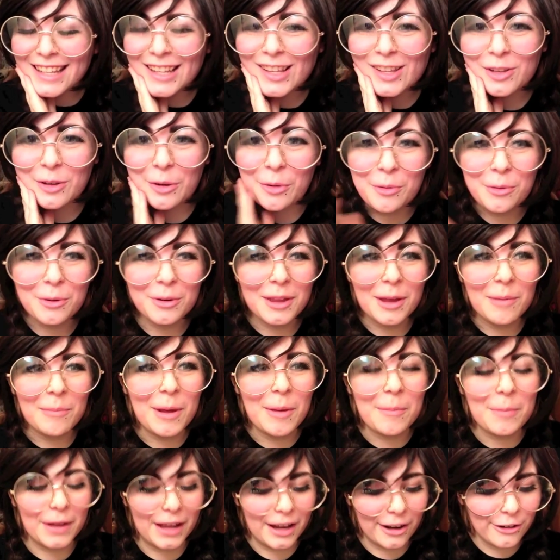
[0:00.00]
It's so cool that
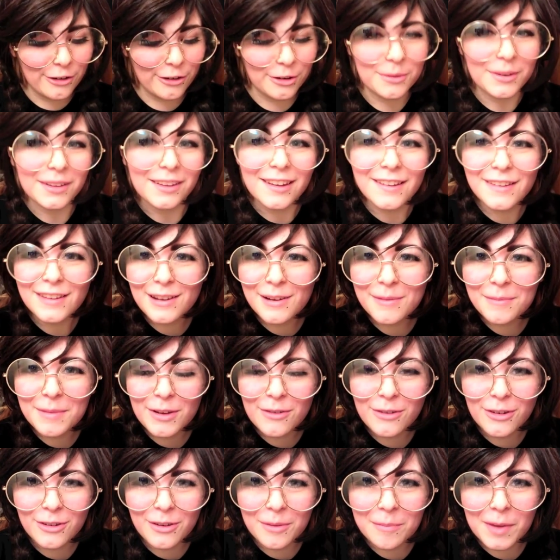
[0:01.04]
people actually would listen to me
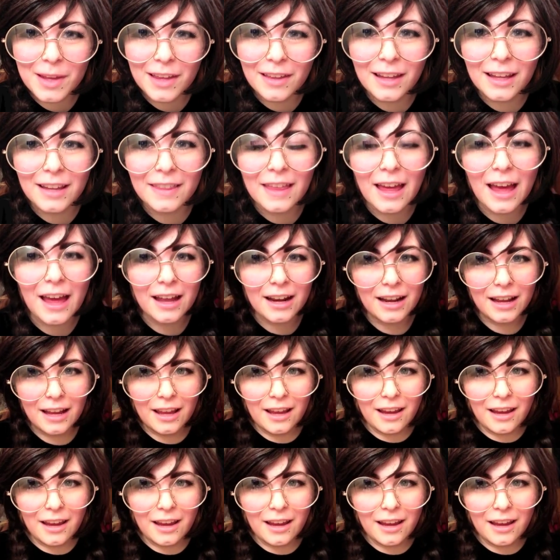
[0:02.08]
for something like that.